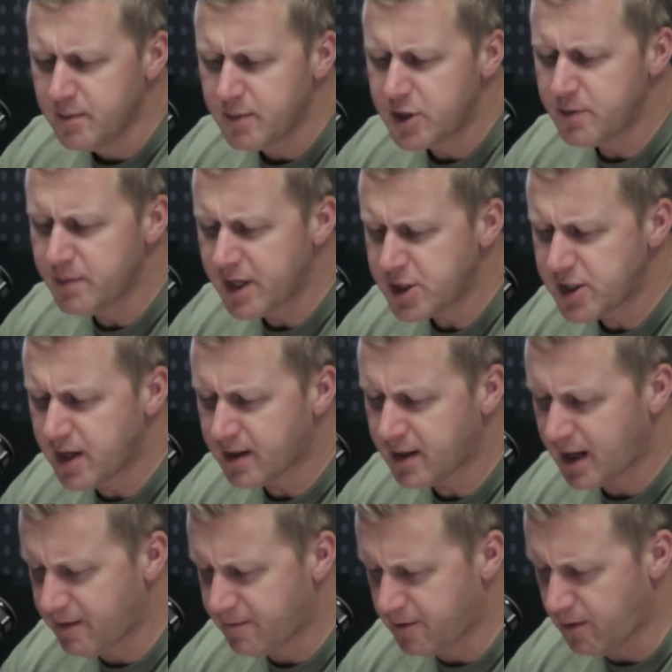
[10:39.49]
But you mentioned how
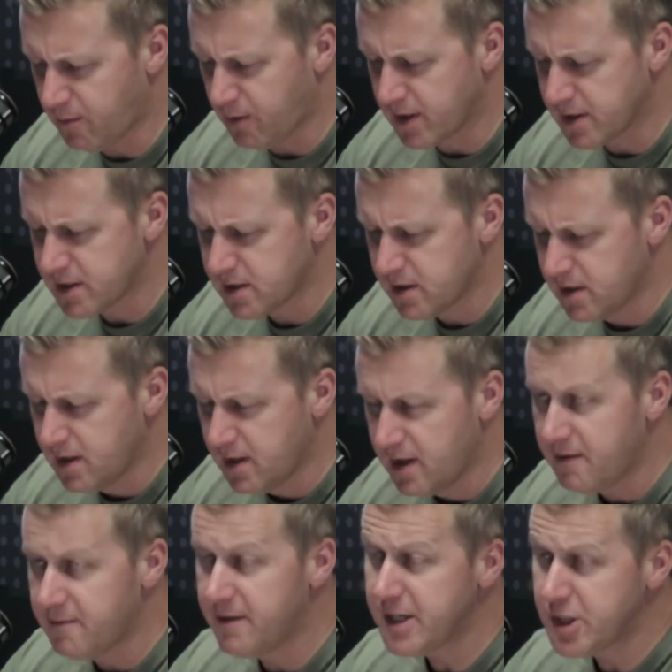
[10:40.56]
clever he was.
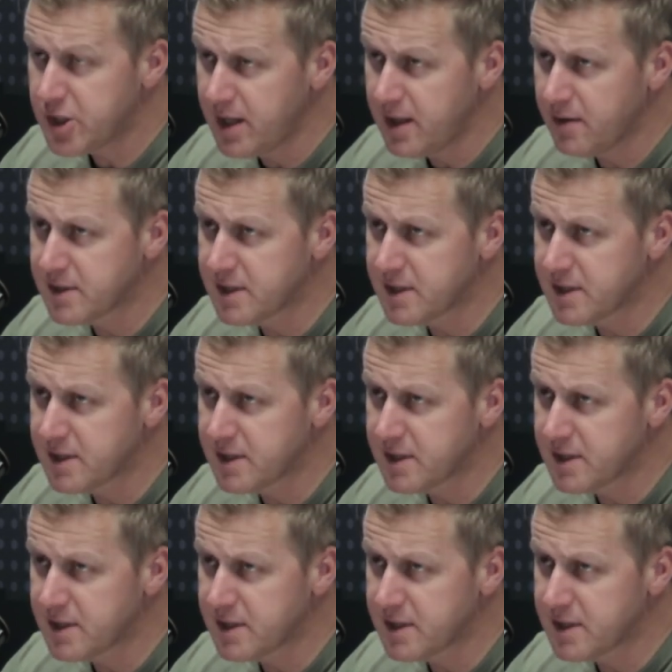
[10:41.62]
Eventually, there